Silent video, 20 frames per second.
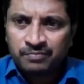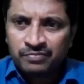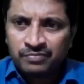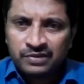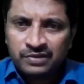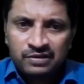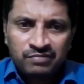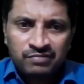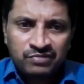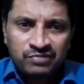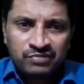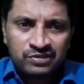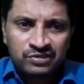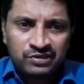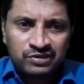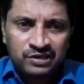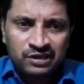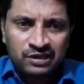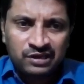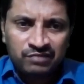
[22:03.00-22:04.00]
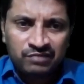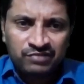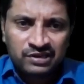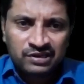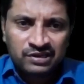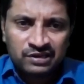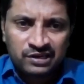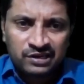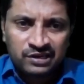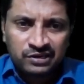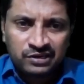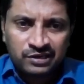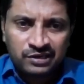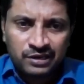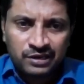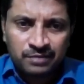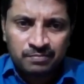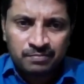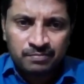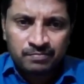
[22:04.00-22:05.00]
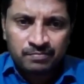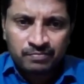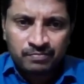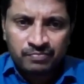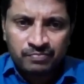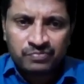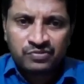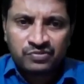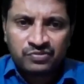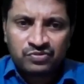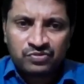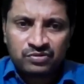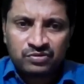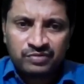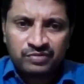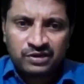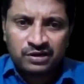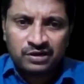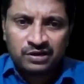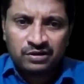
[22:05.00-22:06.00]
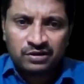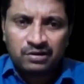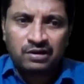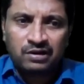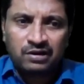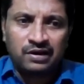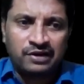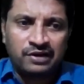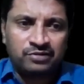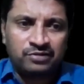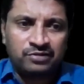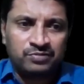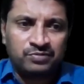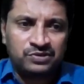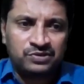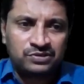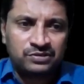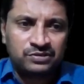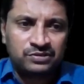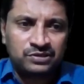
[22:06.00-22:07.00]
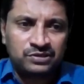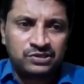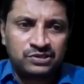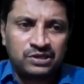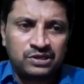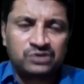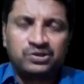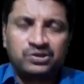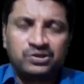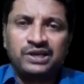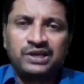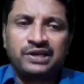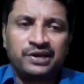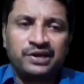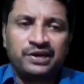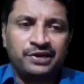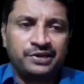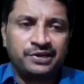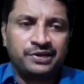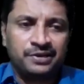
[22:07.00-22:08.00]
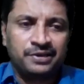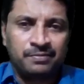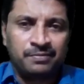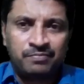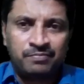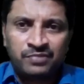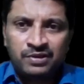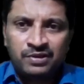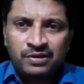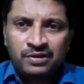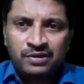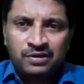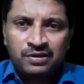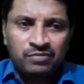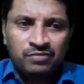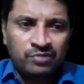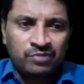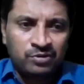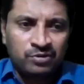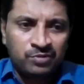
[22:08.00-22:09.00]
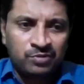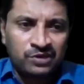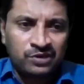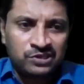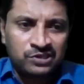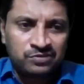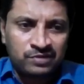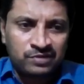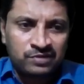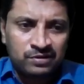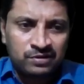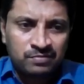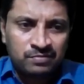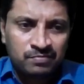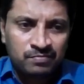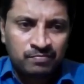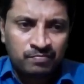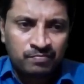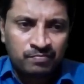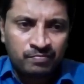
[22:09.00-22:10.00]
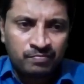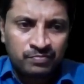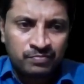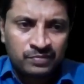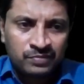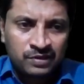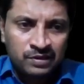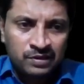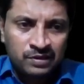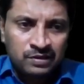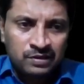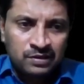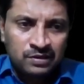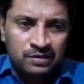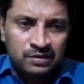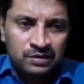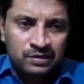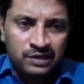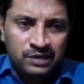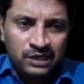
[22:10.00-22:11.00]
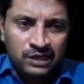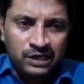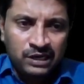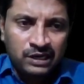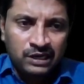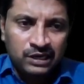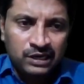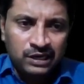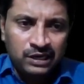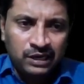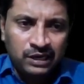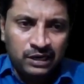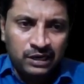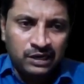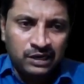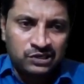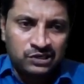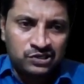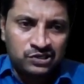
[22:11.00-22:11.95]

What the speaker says: With D, we can get A. So we got all attributes. This is also a candidate key. What about next one? DEH.